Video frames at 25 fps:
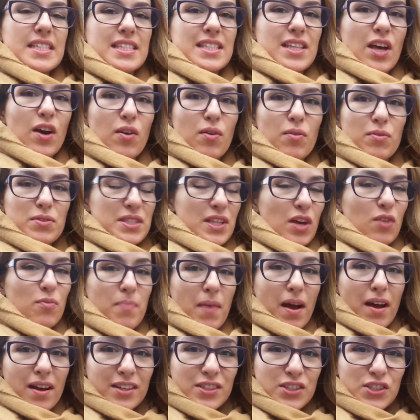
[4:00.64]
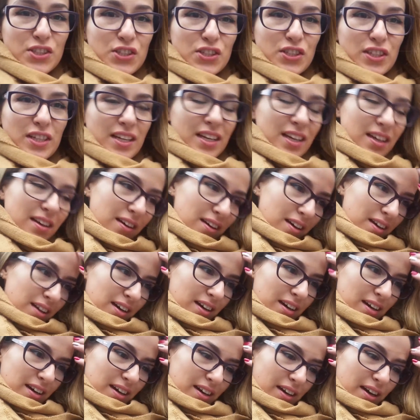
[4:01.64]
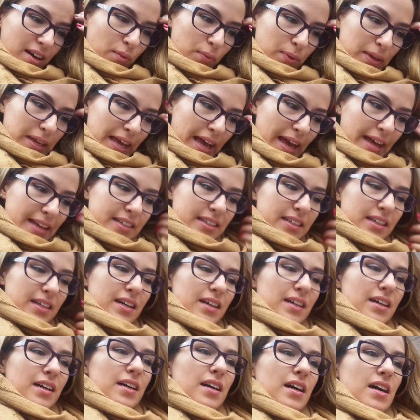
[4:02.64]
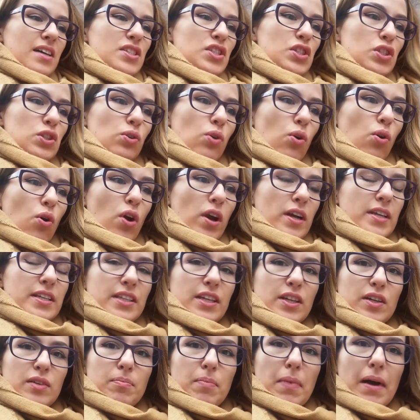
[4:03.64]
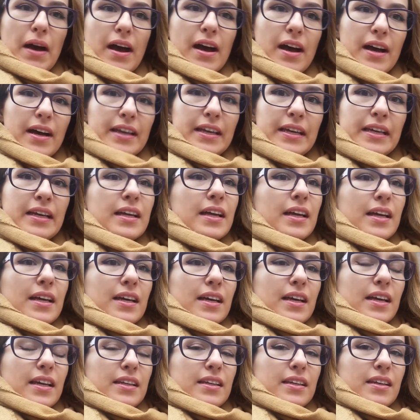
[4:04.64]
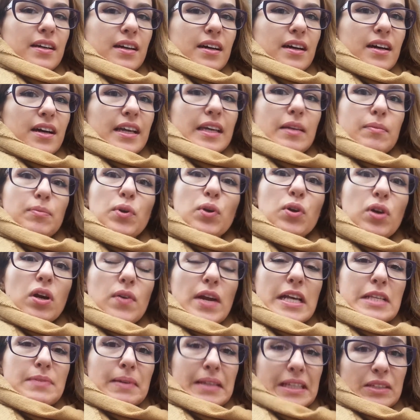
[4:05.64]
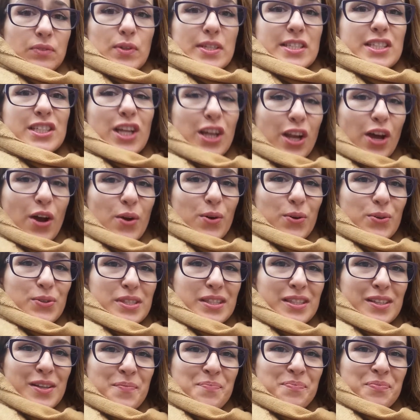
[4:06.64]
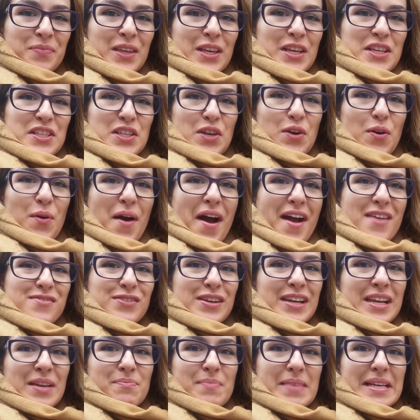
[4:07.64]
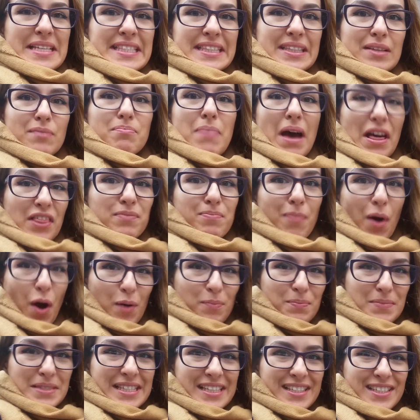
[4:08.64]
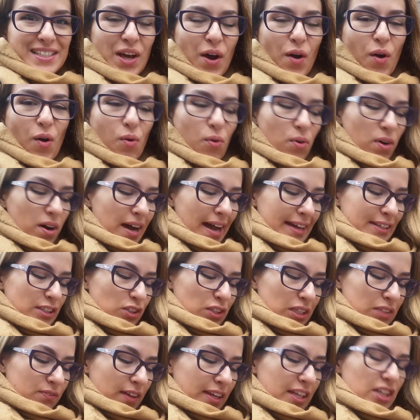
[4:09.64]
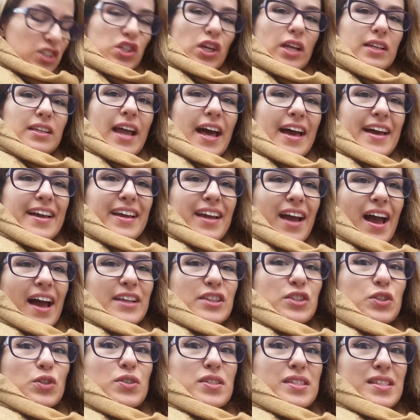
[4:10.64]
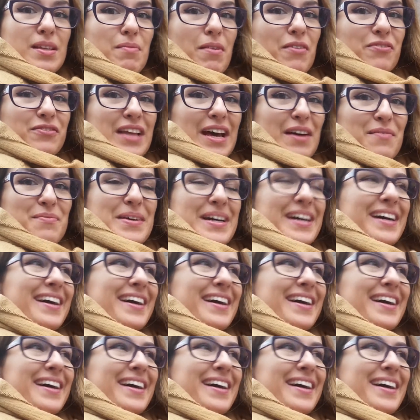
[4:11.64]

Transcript: so much. We had a store nearby in Bucharest, but it was closed, so I really missed the bath bombs, so I took advantage and I took some of them.